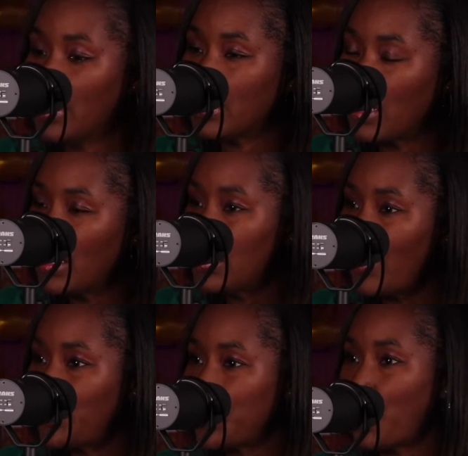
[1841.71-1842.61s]
studies
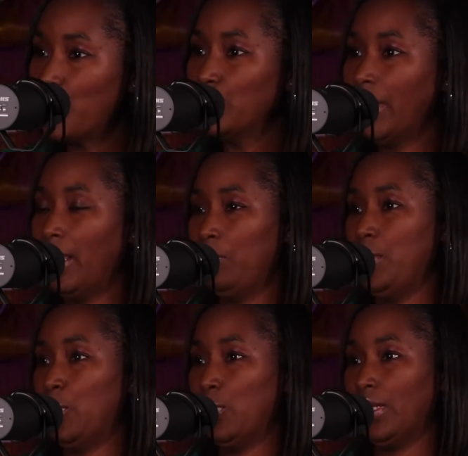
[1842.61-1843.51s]
have shown that
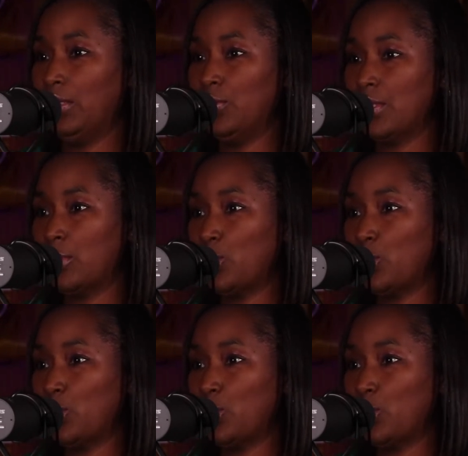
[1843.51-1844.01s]
people can lose up to